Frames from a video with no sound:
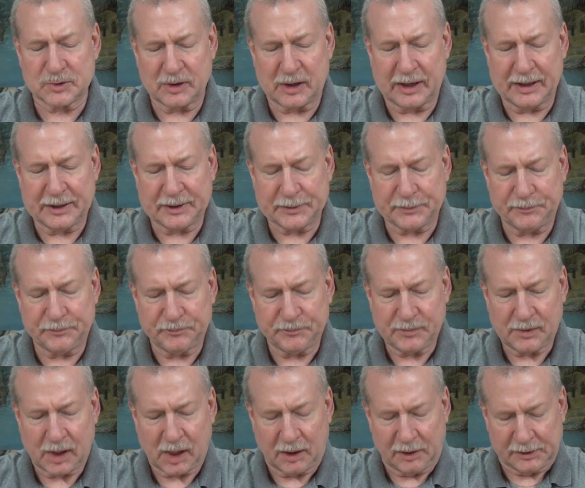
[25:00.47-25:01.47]
right.
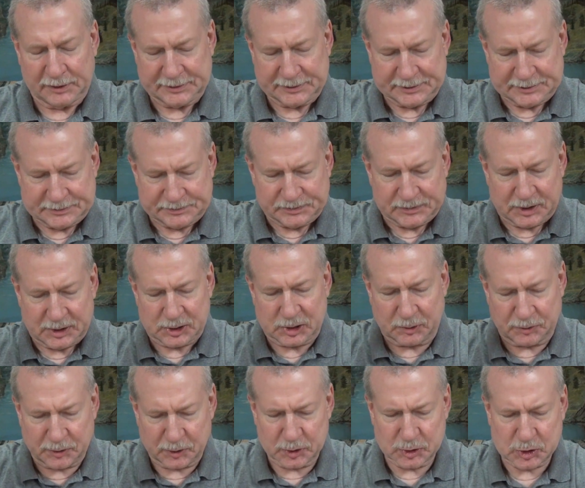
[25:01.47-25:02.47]

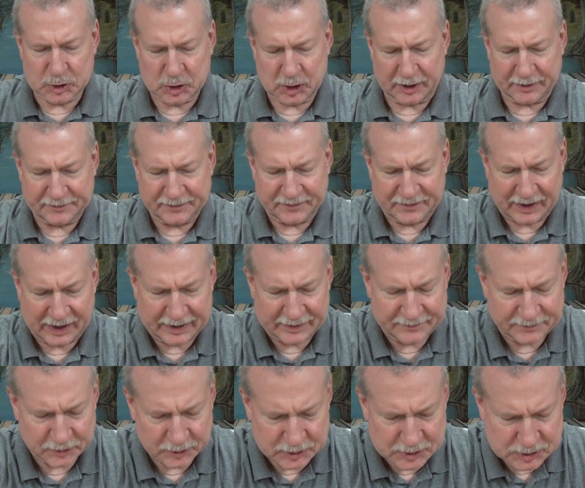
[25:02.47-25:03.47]
So 1 John
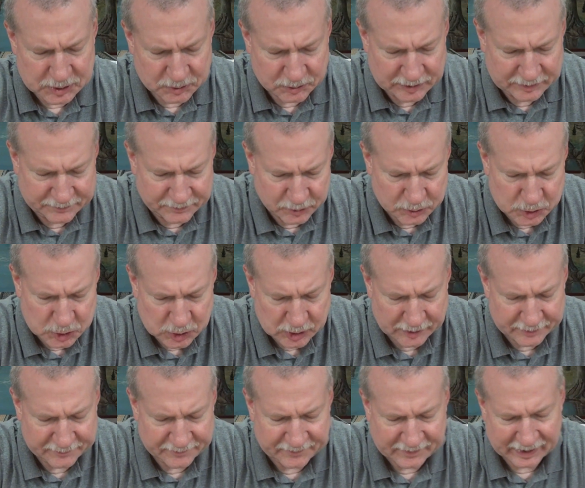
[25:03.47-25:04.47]
5, verse 3. 1
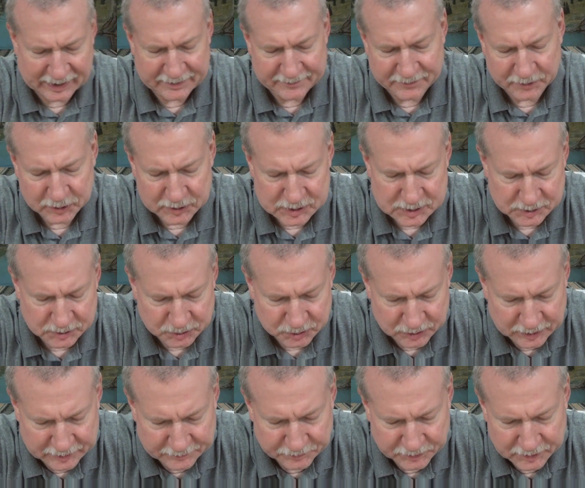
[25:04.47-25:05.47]
John 5, verse
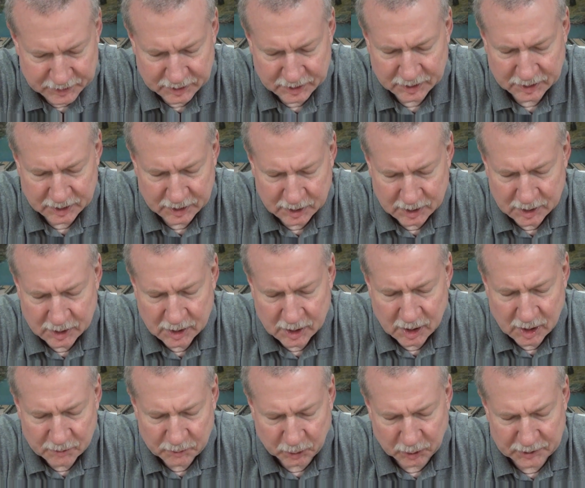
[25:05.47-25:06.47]
3.
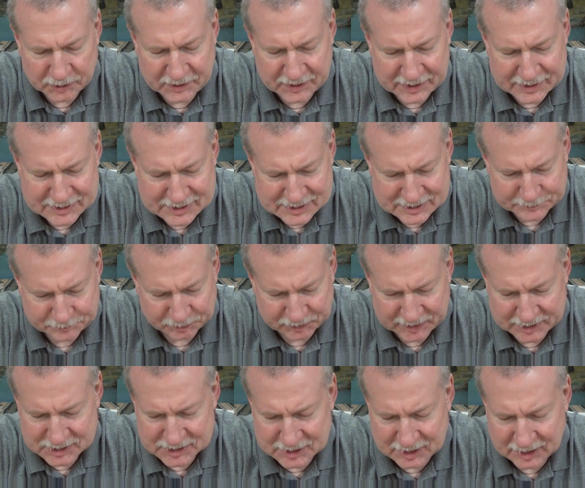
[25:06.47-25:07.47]
For this
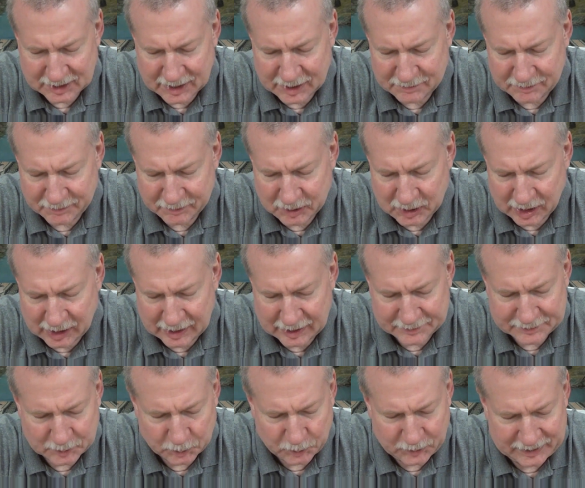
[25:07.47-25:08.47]
is the love of
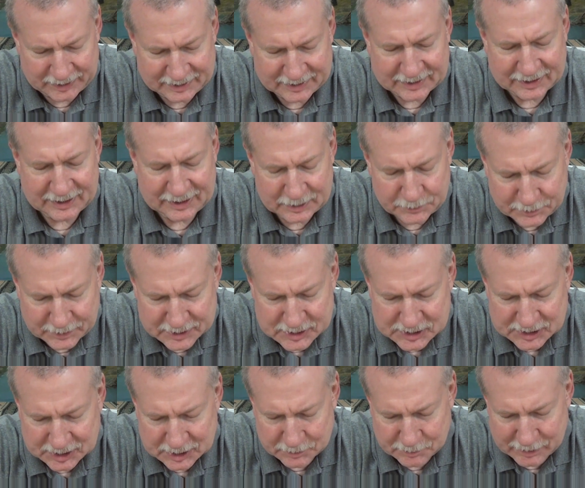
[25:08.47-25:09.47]
God, that we keep
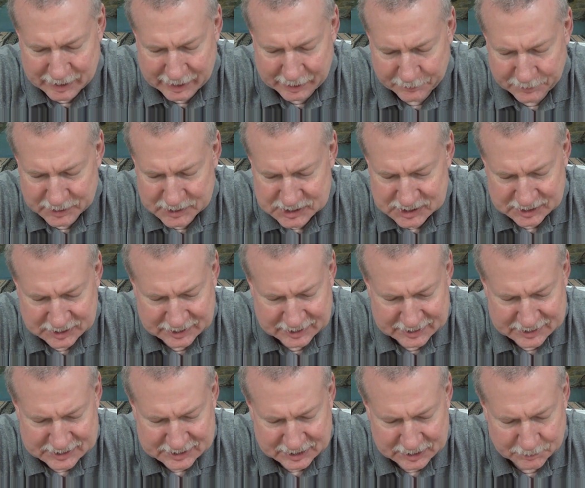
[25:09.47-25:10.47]
his commandments, and
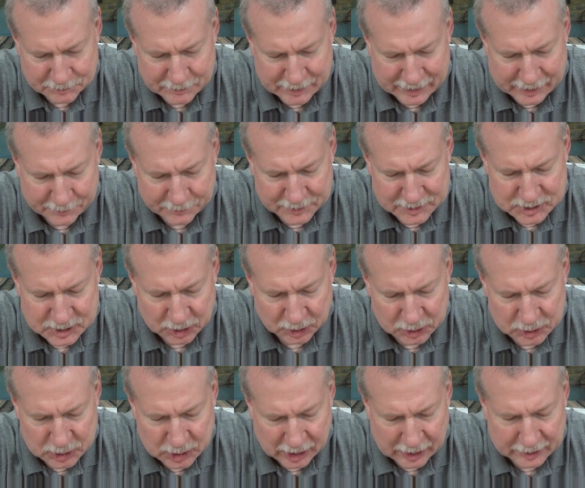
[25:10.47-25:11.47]
his commandments
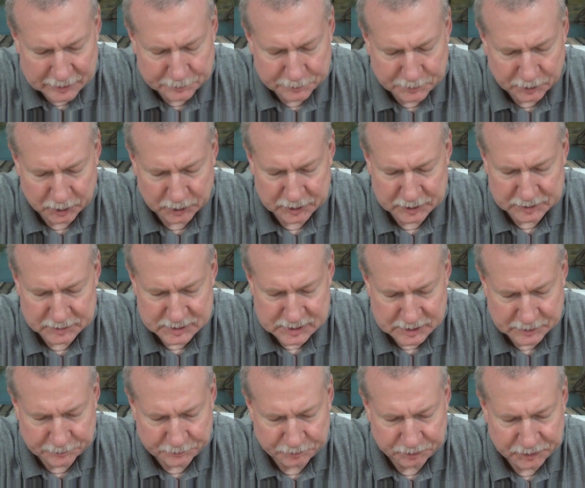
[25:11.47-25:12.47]
are not
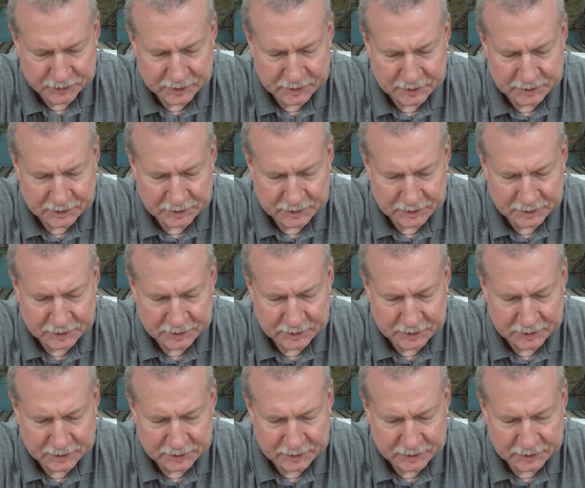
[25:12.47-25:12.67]
burdensome.